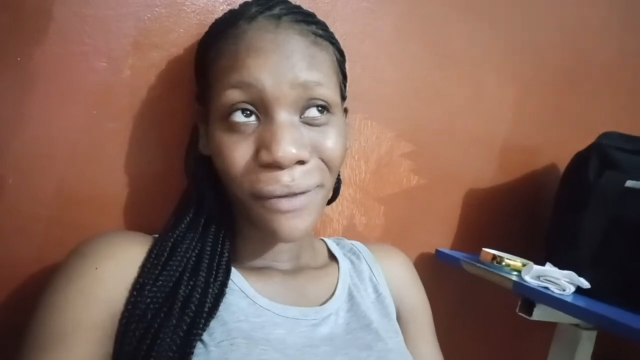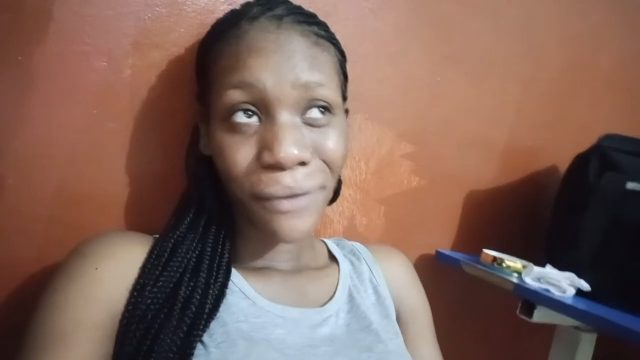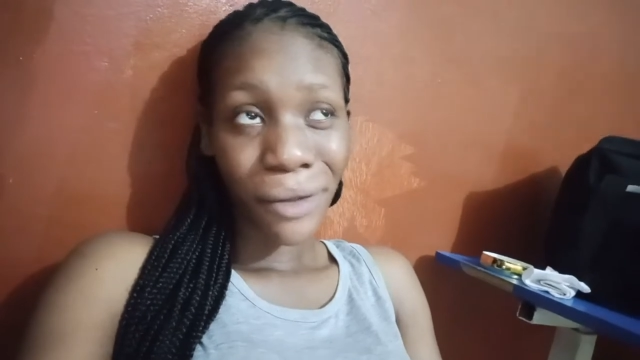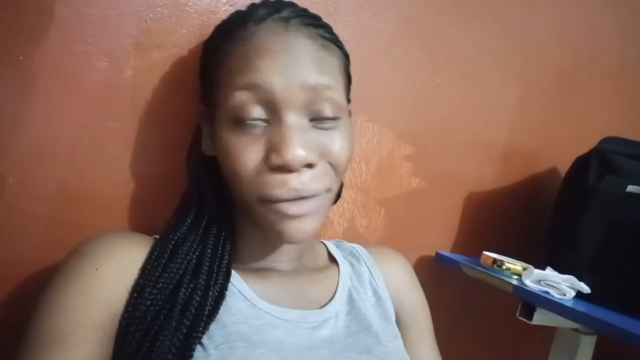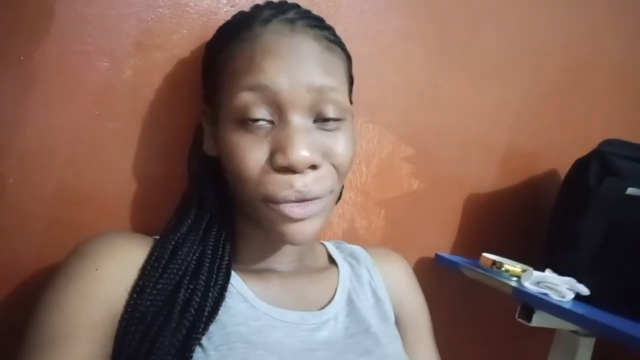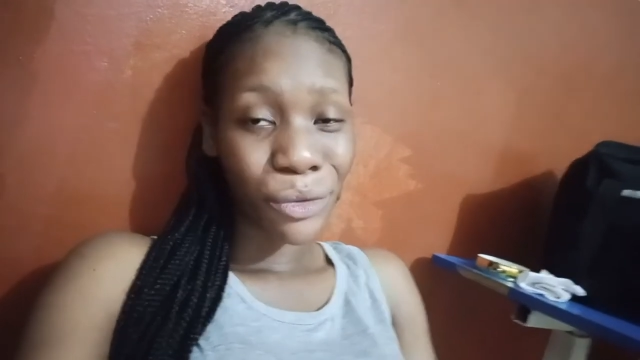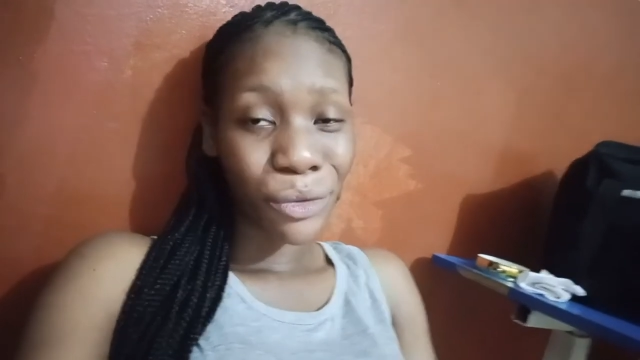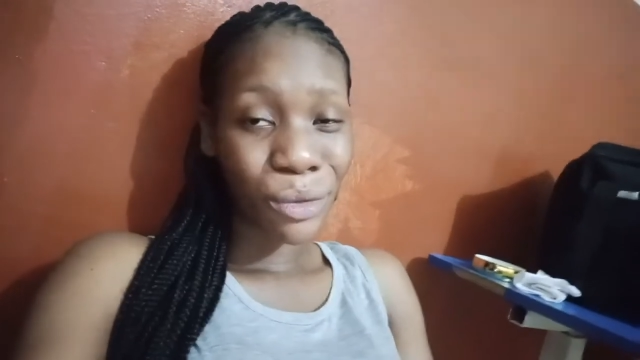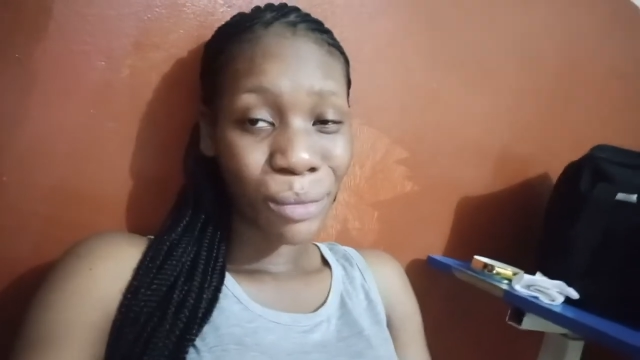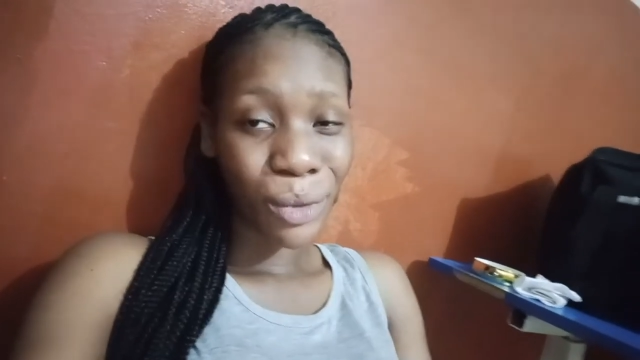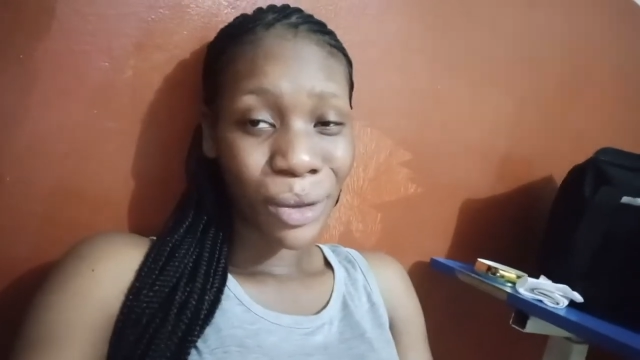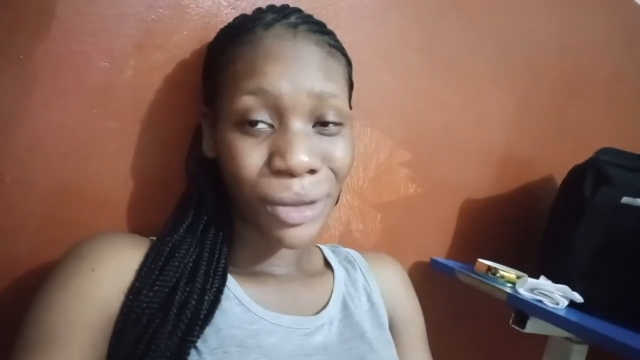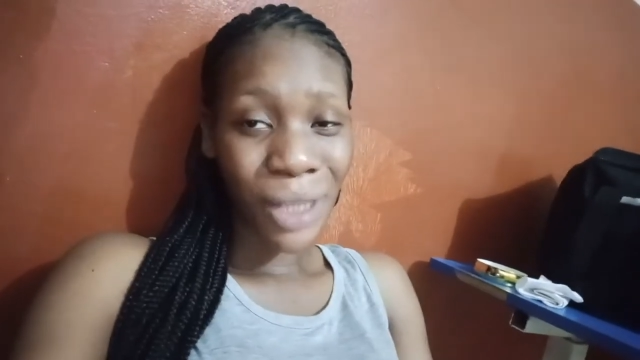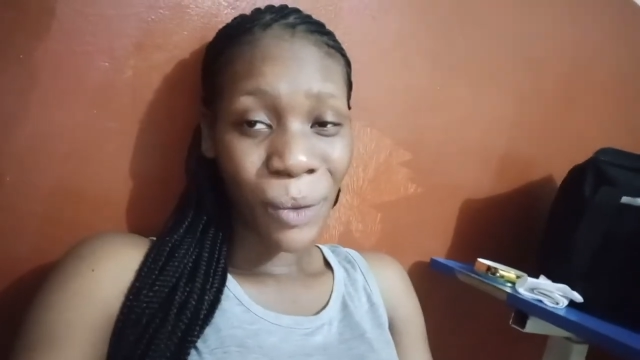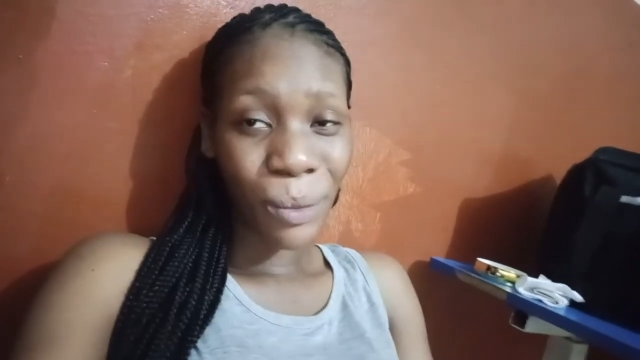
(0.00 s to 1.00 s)
very soon
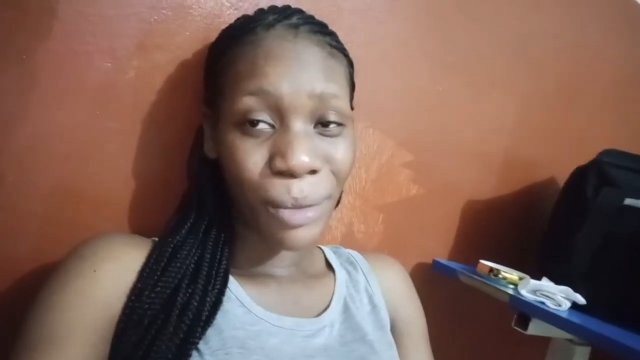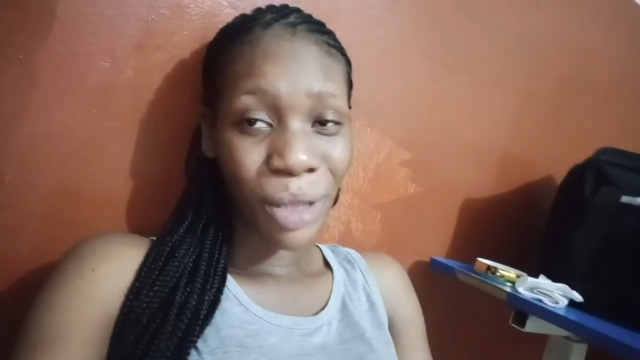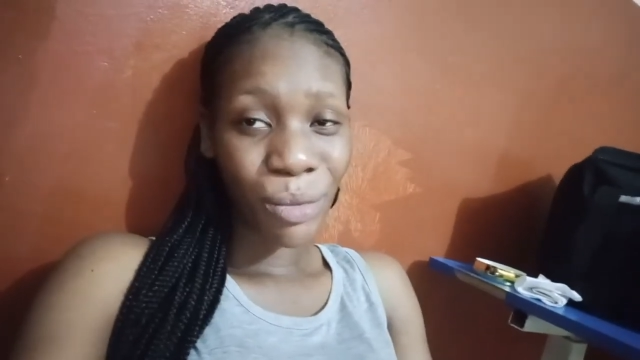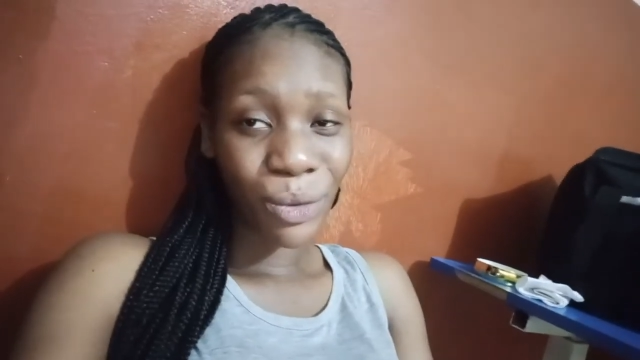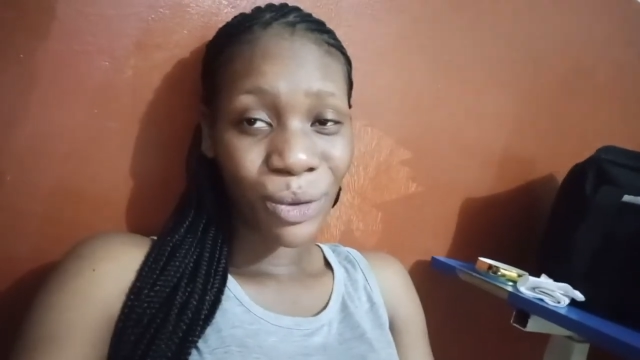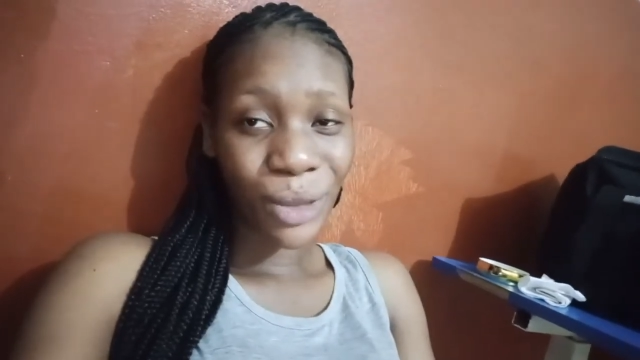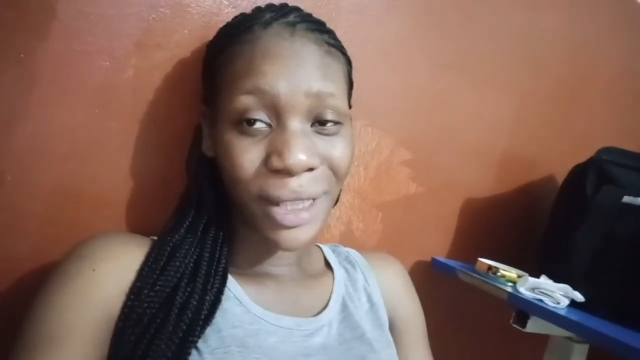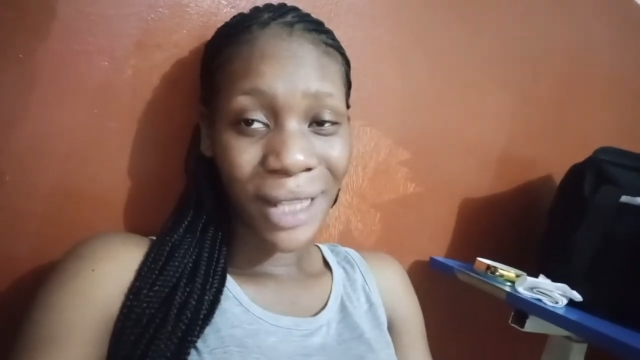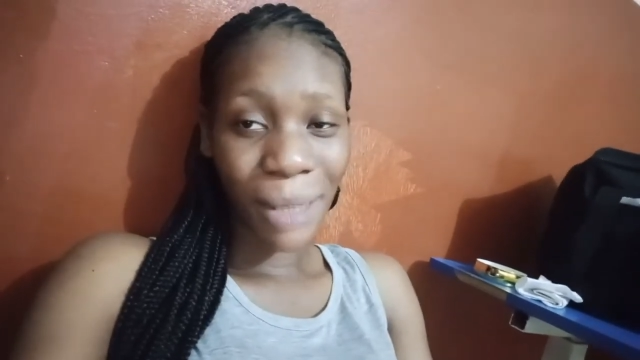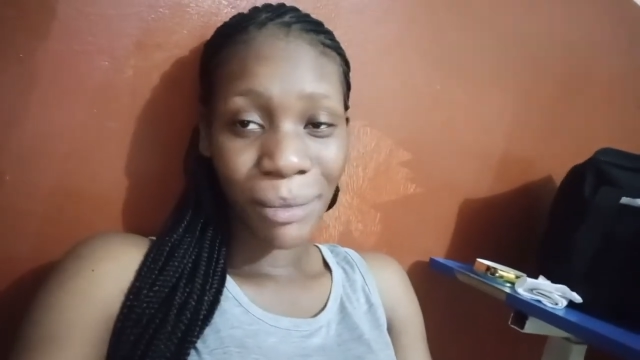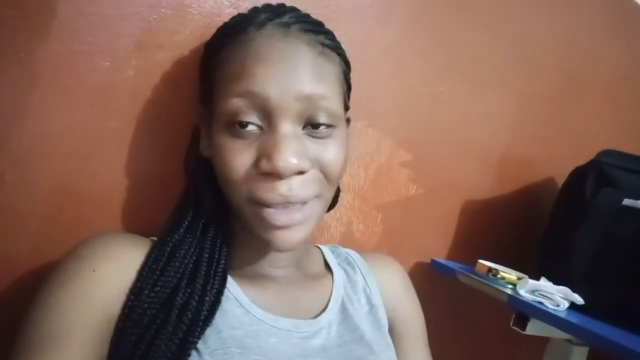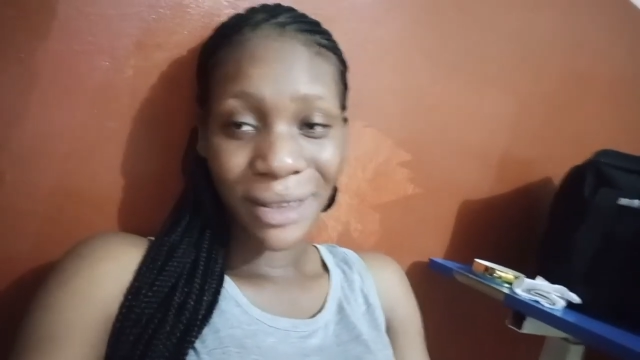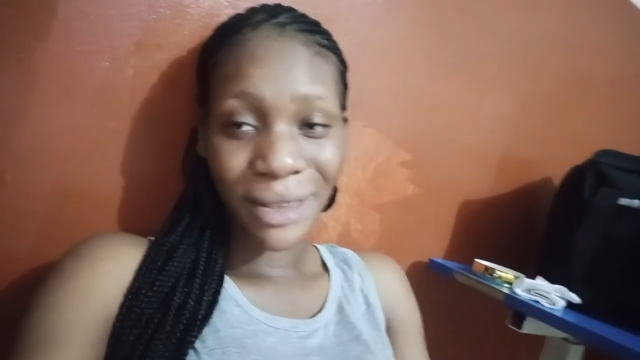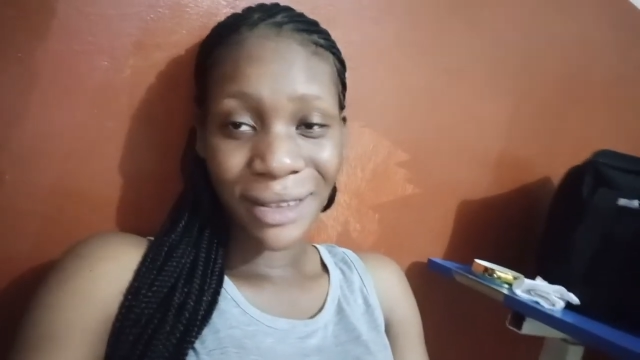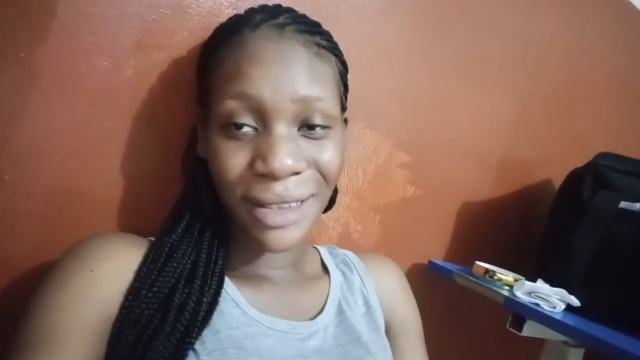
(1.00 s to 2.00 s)
because I won't be able to
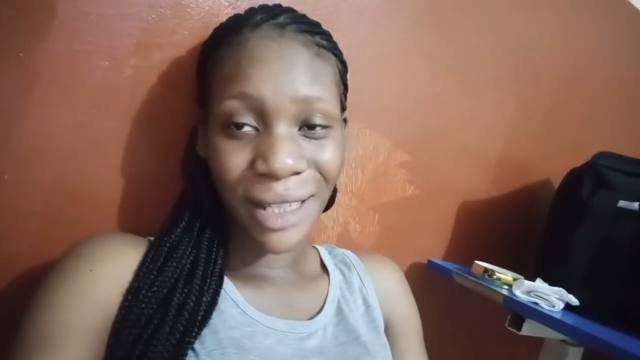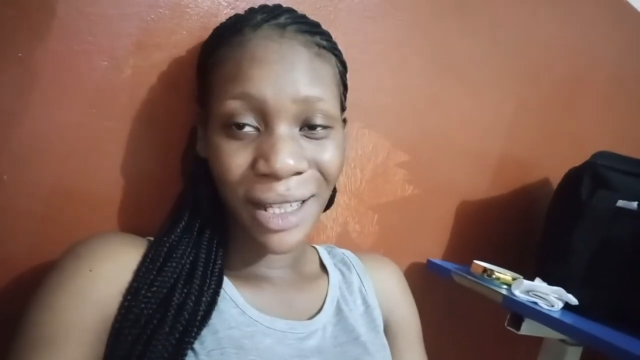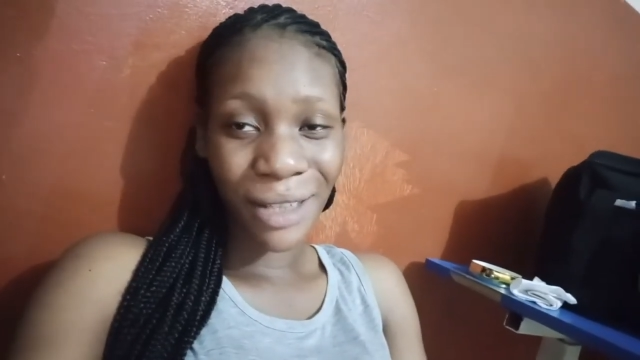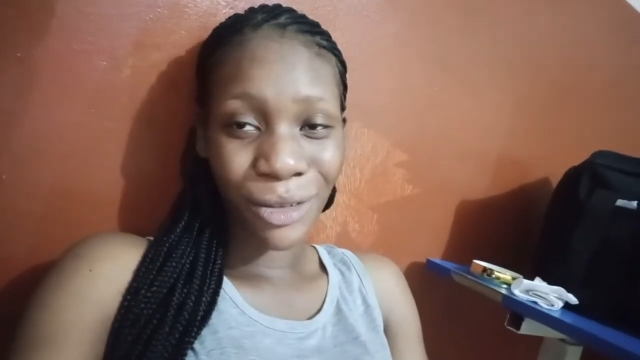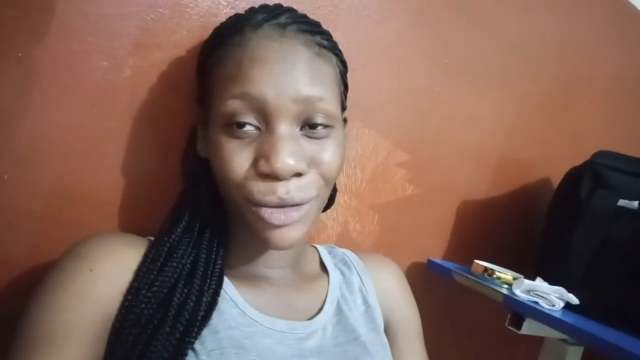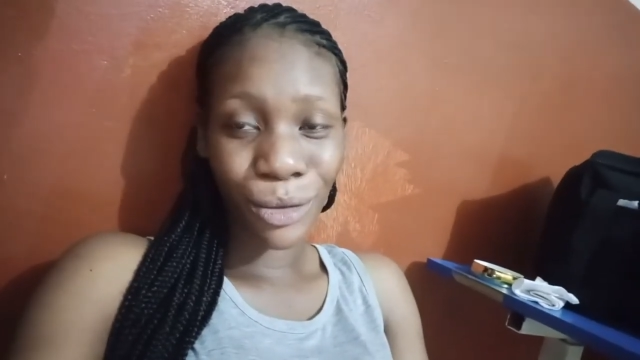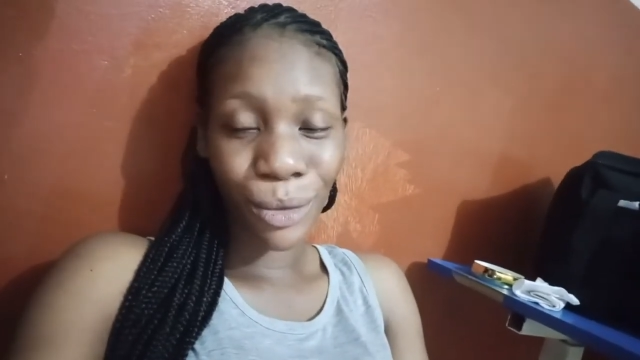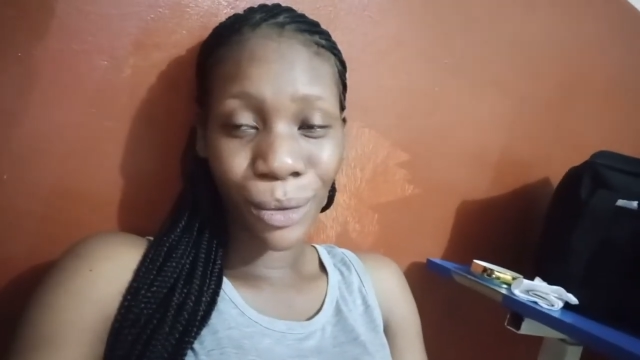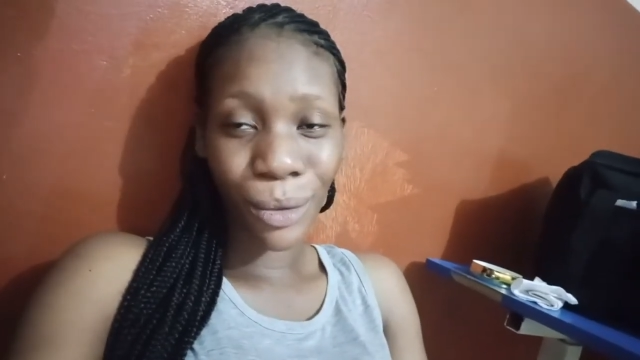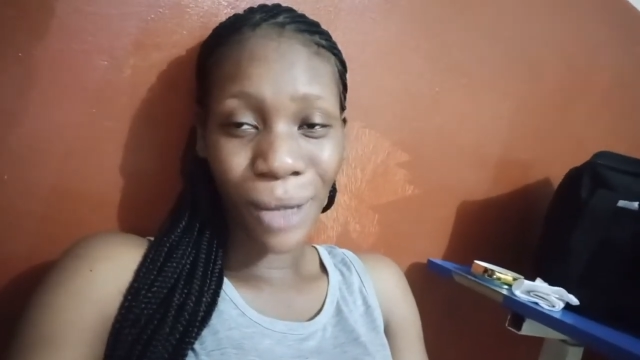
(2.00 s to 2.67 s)
climb the stairs so